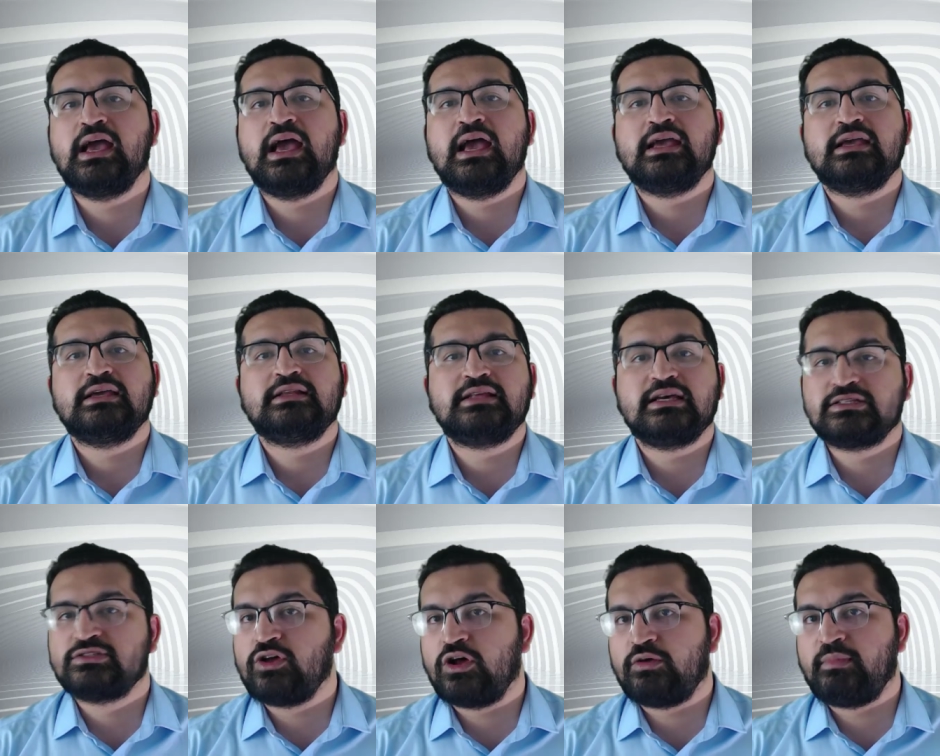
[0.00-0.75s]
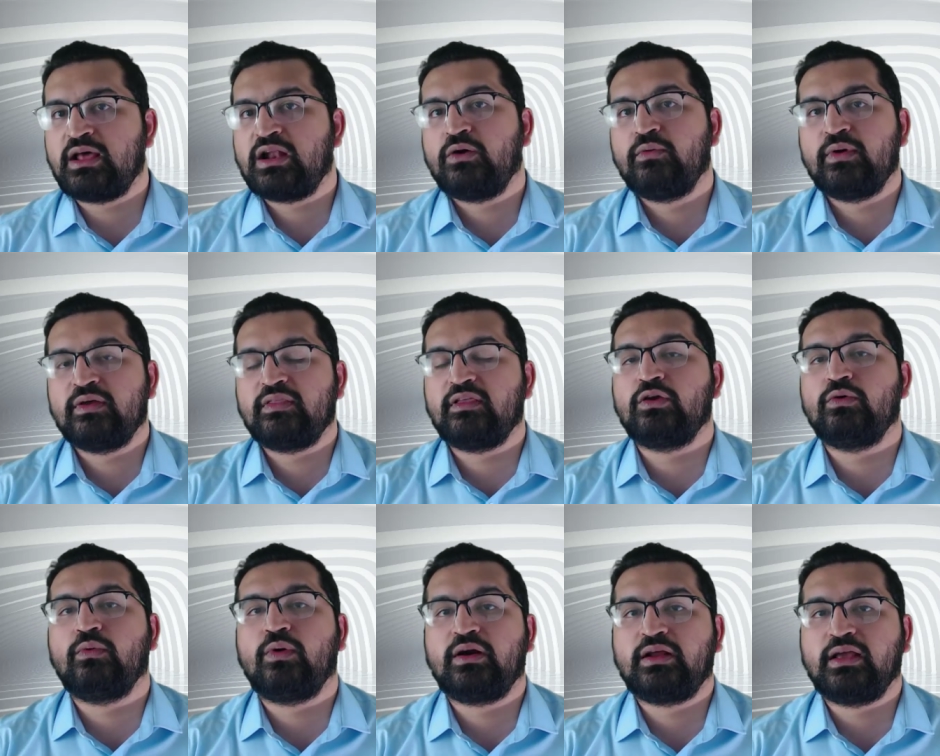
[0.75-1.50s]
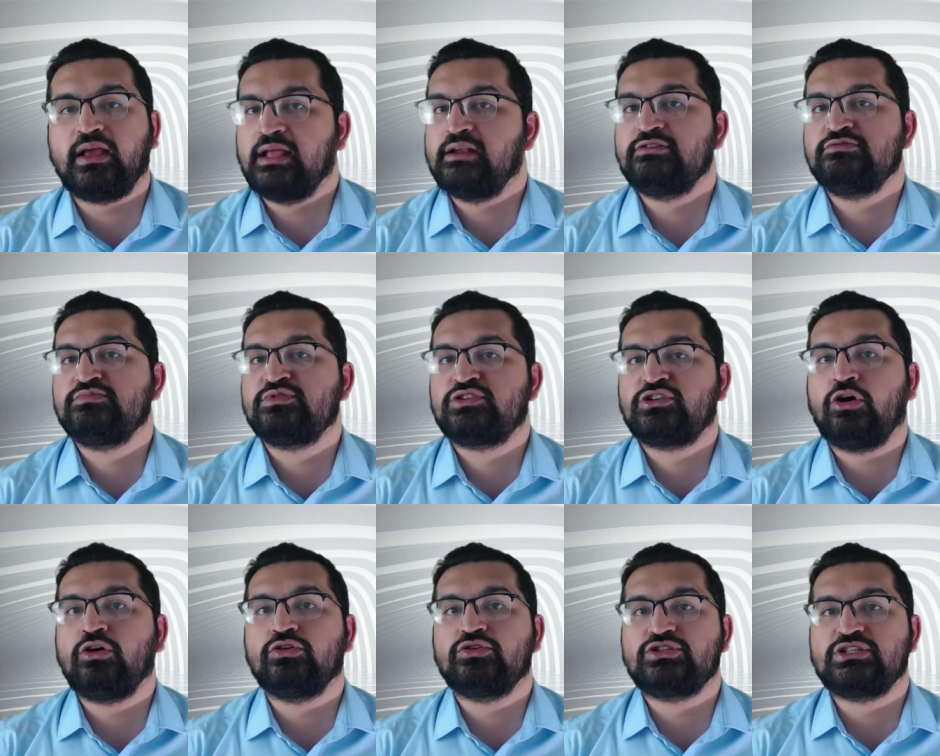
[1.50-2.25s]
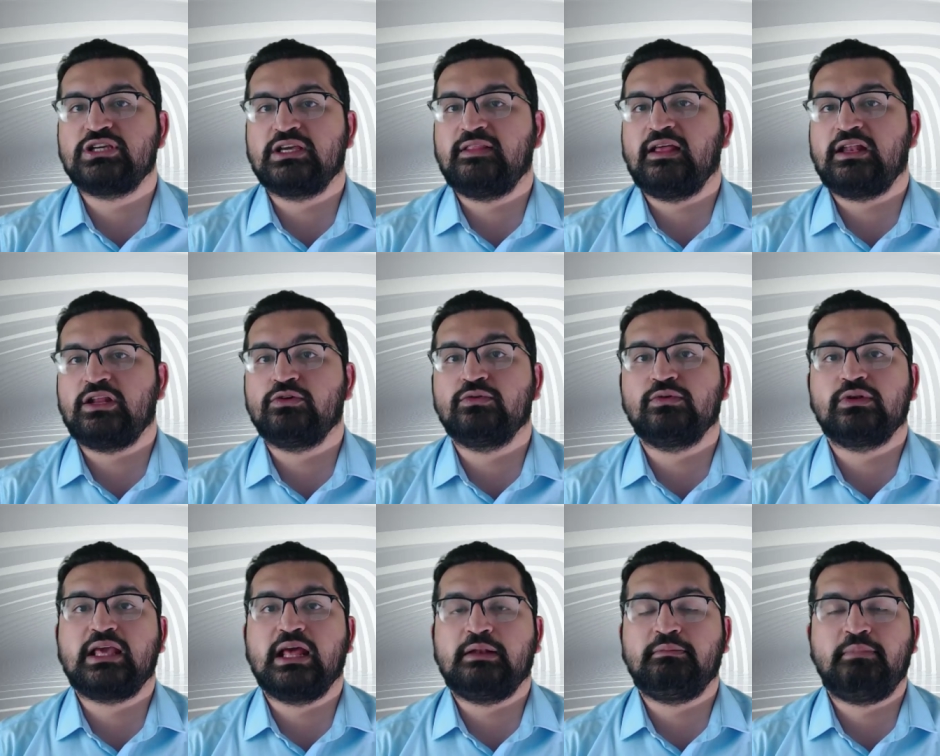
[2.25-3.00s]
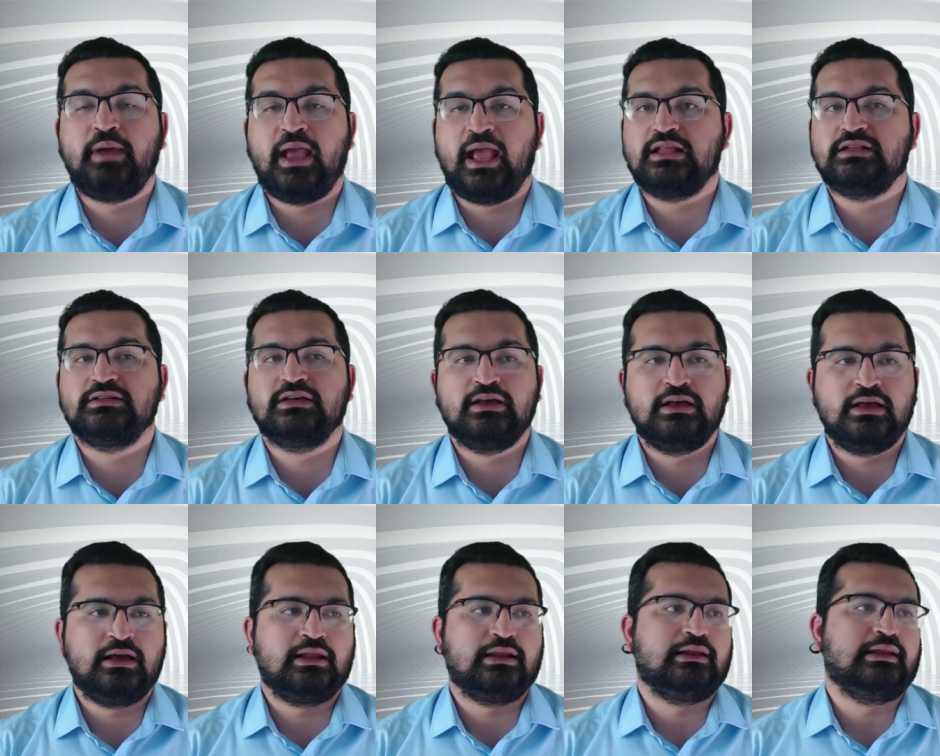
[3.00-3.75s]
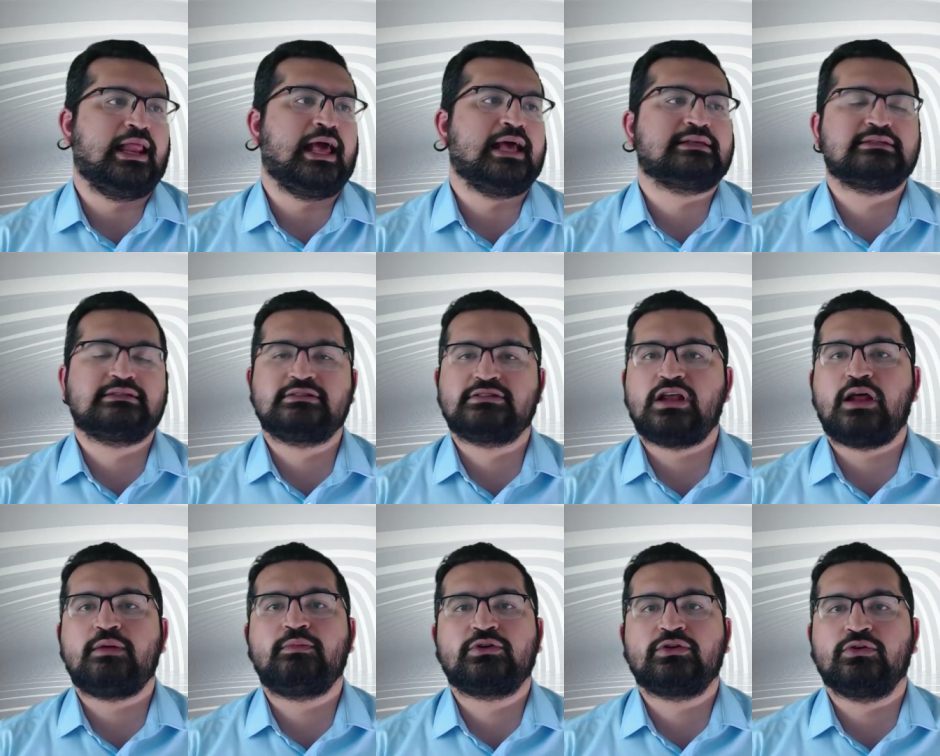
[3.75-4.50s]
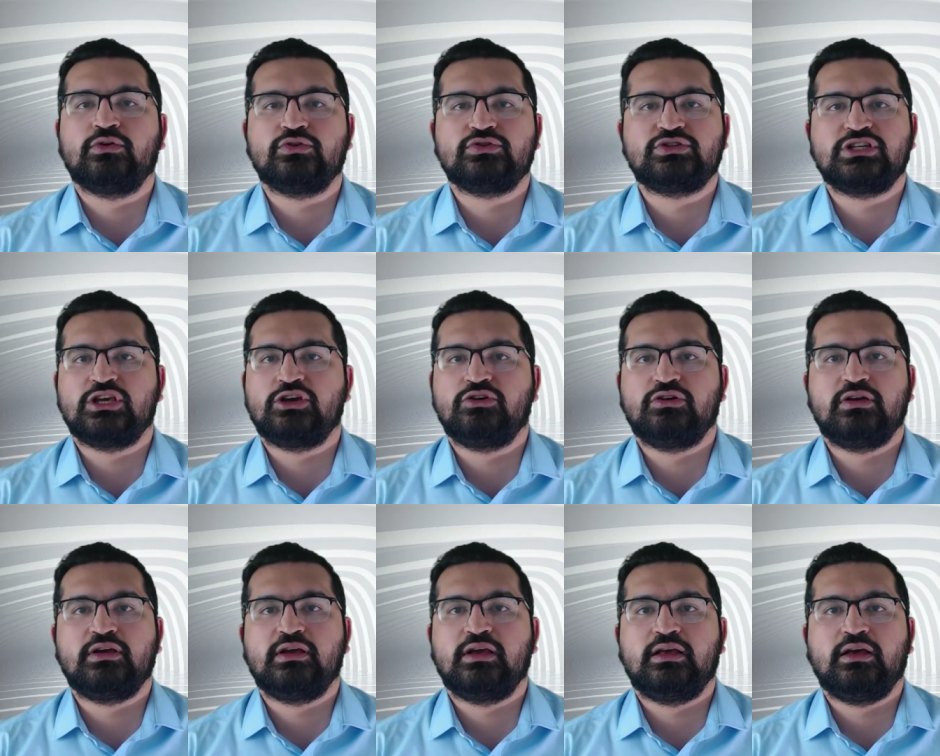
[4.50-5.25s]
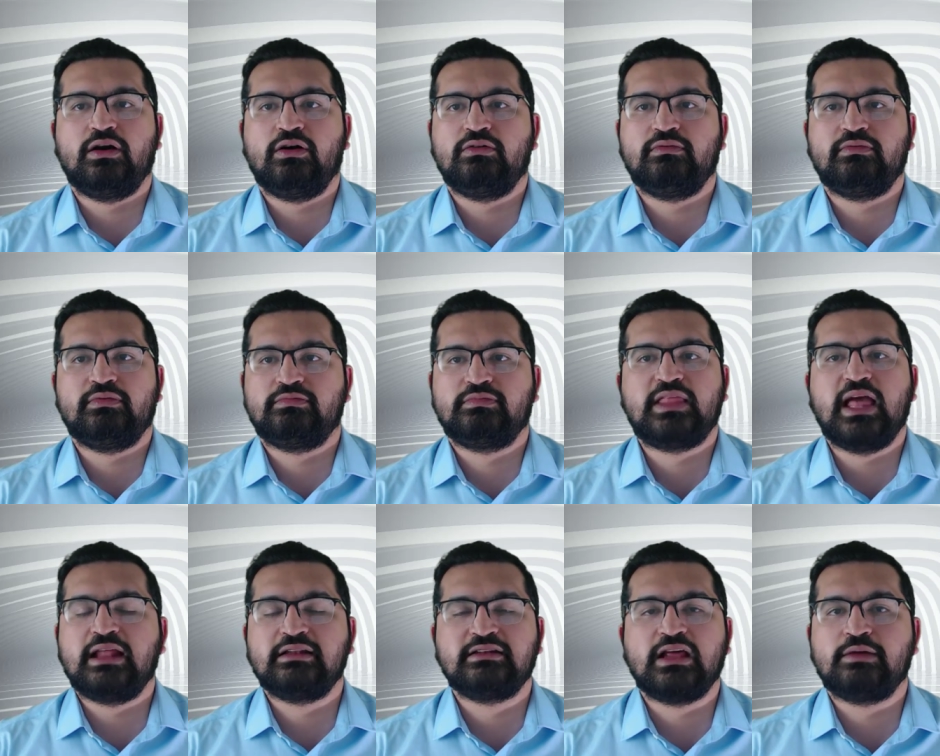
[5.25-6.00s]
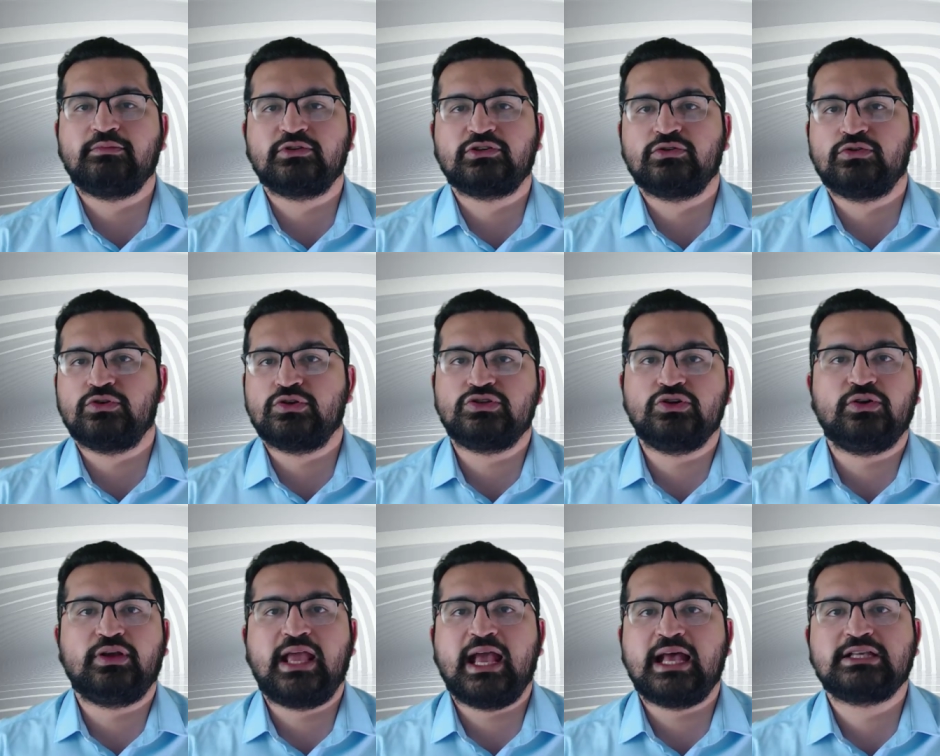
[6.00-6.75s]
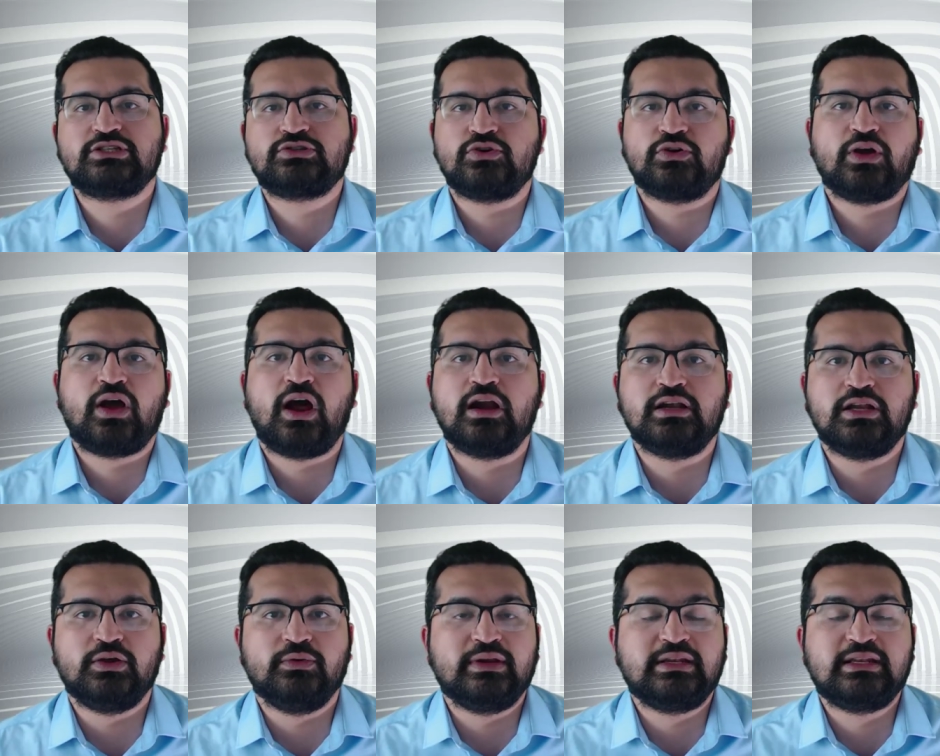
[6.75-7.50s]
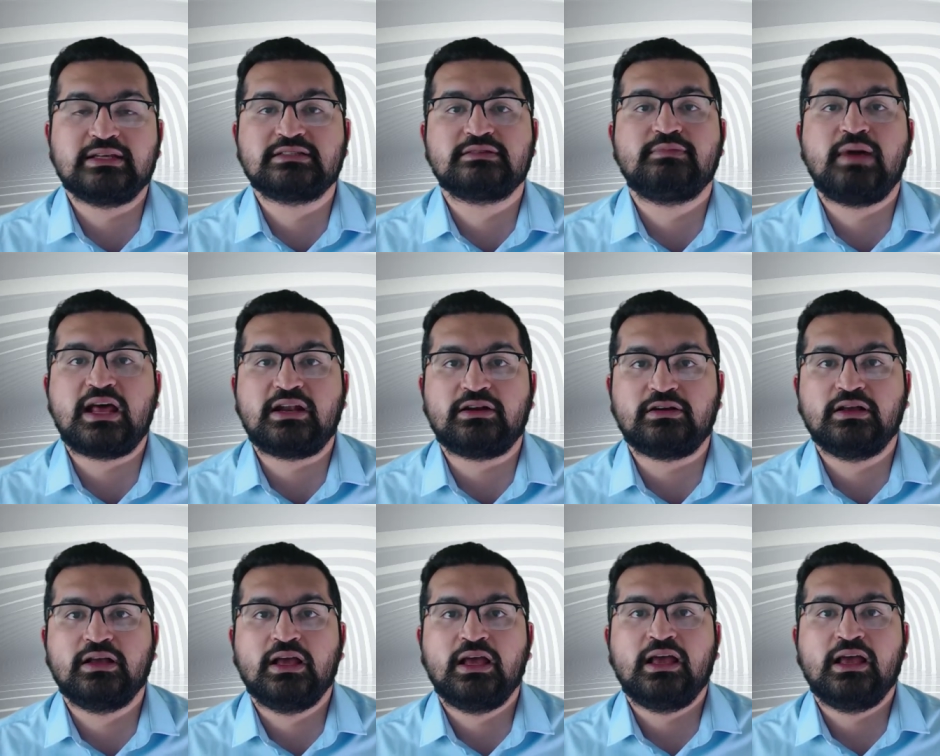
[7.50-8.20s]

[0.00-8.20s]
It does not matter whether you're working in rheumatology that you will get paid less dermatology than dermatology or gastrocardio. It doesn't matter.